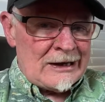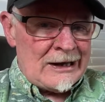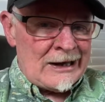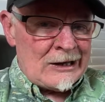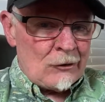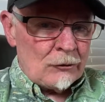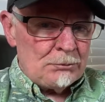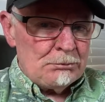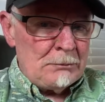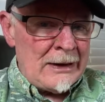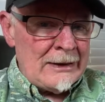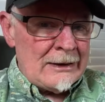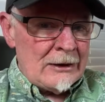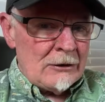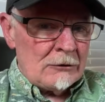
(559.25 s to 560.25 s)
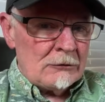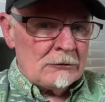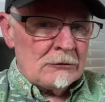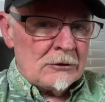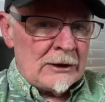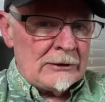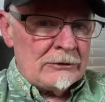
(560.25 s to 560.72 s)
and goes blink
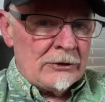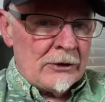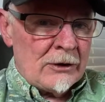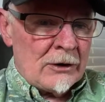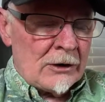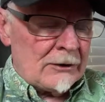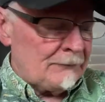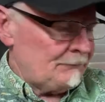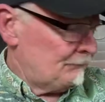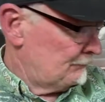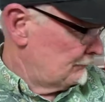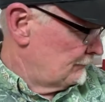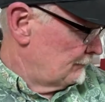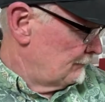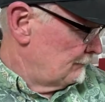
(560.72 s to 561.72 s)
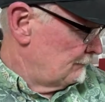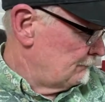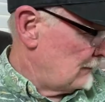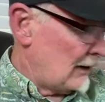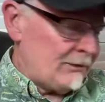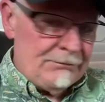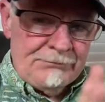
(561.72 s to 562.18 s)
right to the heart.
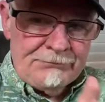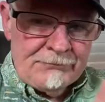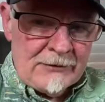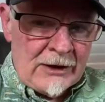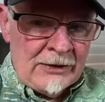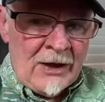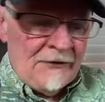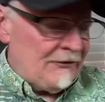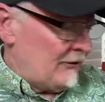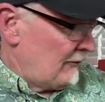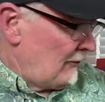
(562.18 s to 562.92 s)
But enough of